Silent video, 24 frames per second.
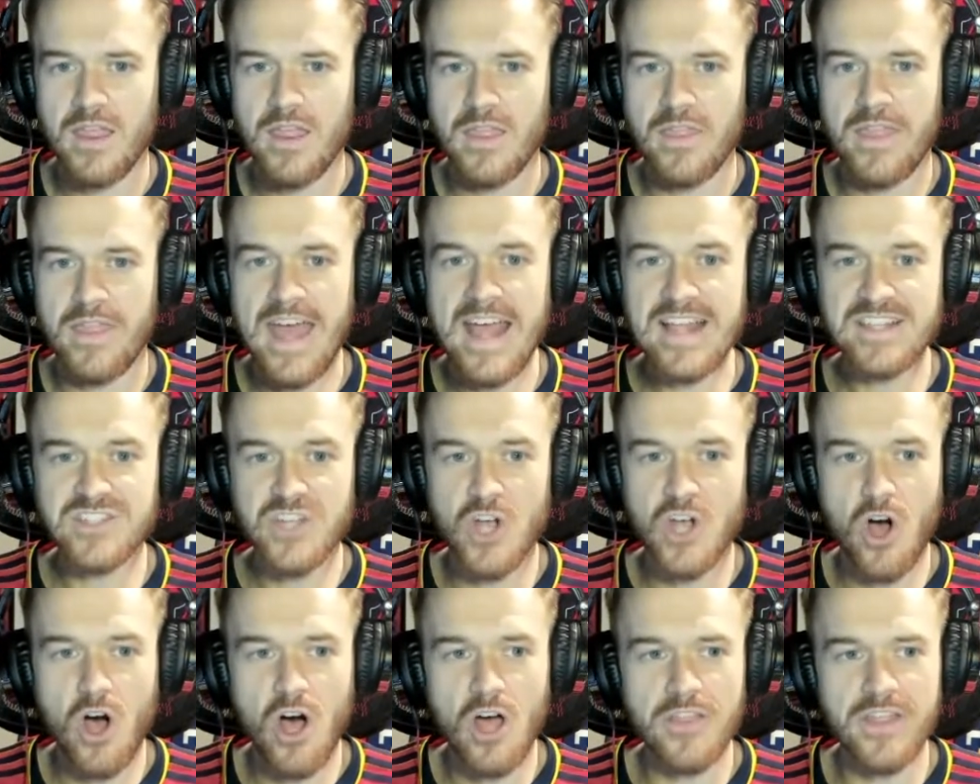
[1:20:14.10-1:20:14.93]
That's
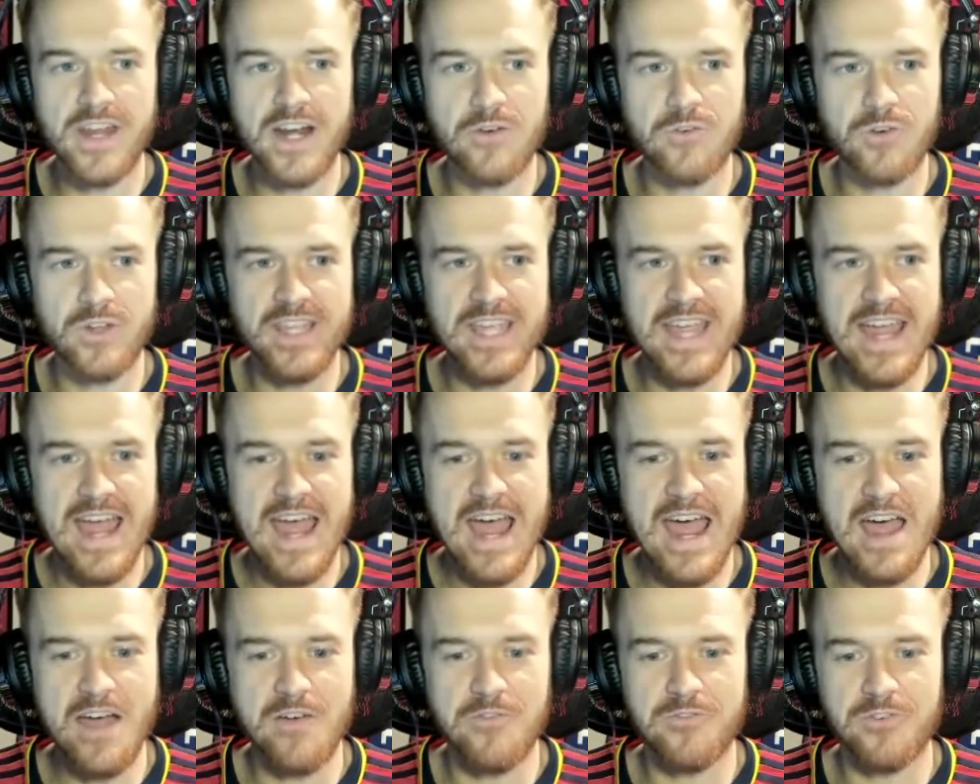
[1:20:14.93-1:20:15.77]
all that I really
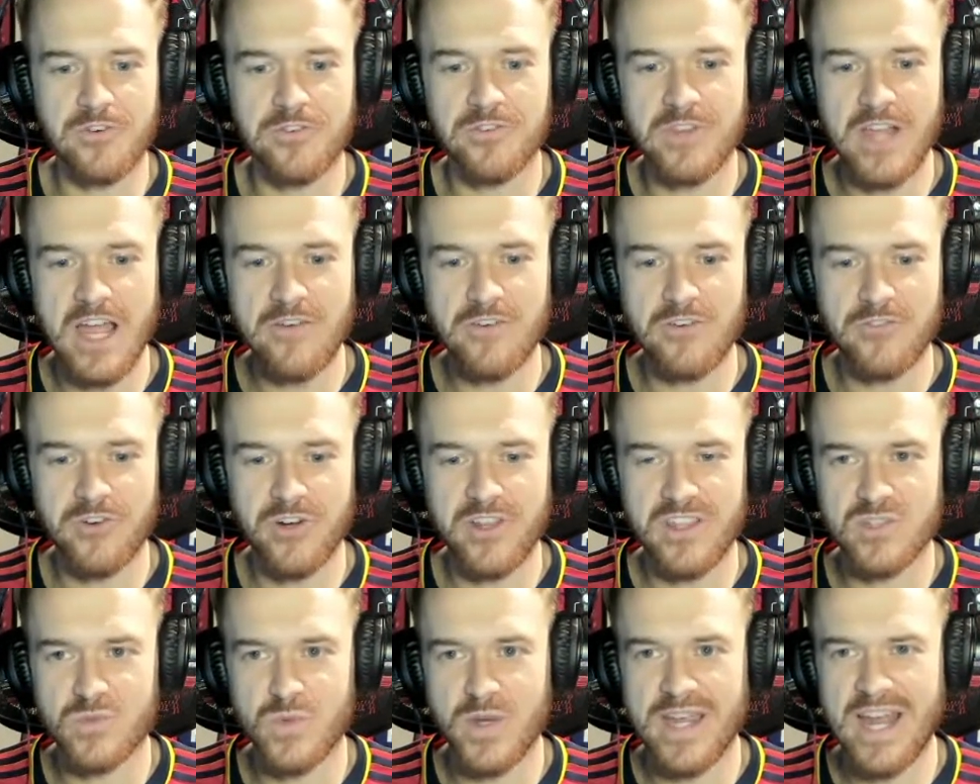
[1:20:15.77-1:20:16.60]
have for Flyover
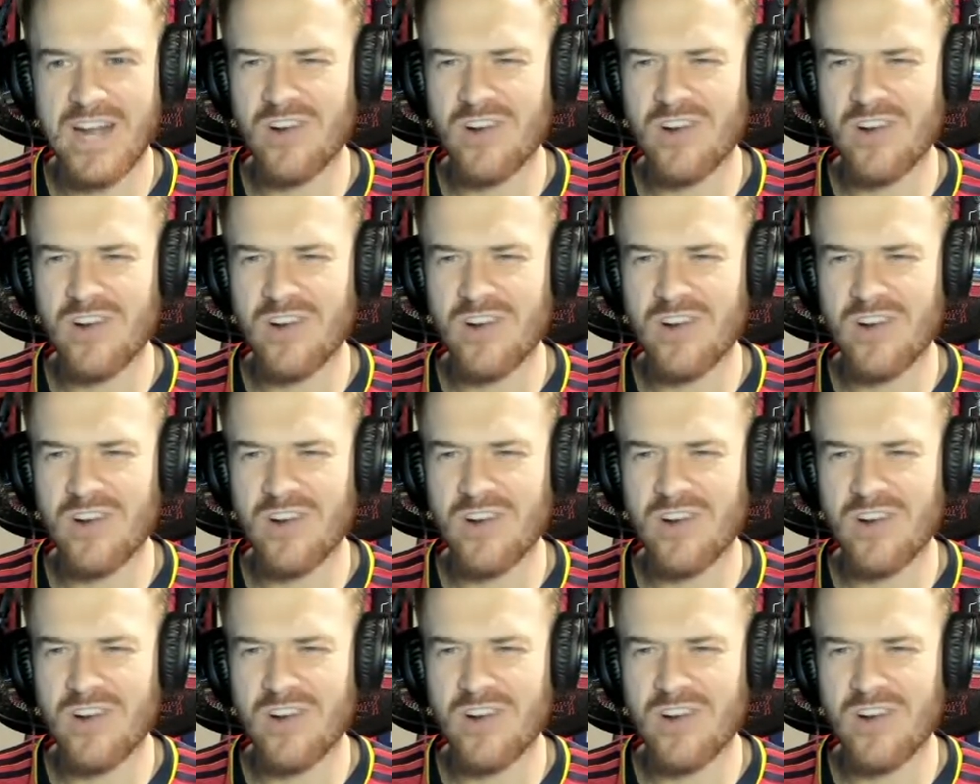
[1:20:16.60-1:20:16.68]
Footy this week.